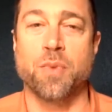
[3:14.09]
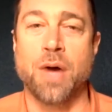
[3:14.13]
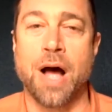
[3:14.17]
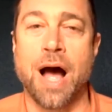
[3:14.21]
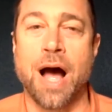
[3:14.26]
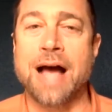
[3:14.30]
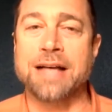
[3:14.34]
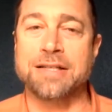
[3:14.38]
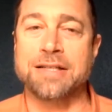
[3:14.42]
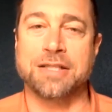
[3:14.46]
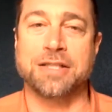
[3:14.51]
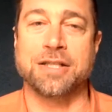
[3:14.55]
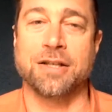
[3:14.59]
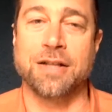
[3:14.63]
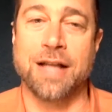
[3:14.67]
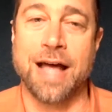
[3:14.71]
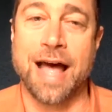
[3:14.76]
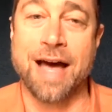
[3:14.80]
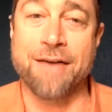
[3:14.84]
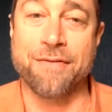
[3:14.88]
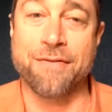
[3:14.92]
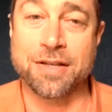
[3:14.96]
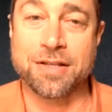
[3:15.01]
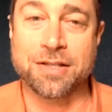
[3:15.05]
I still
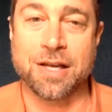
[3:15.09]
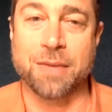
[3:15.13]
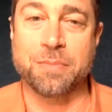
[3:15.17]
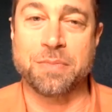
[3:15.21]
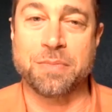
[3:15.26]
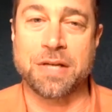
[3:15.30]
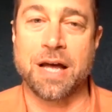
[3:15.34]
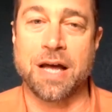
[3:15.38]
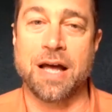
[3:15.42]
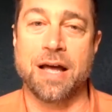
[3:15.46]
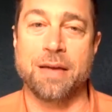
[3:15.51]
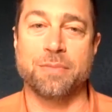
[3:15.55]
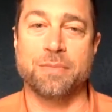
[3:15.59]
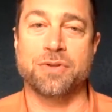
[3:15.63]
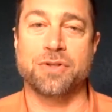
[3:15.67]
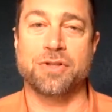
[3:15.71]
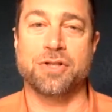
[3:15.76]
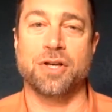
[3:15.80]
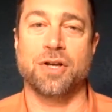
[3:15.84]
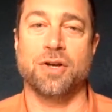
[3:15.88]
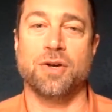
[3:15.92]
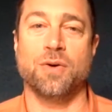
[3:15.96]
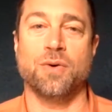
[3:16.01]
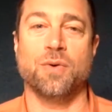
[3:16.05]
have it sometimes.
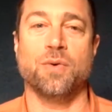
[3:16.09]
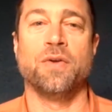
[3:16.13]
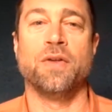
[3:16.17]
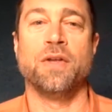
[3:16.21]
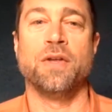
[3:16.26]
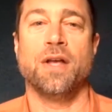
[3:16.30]
So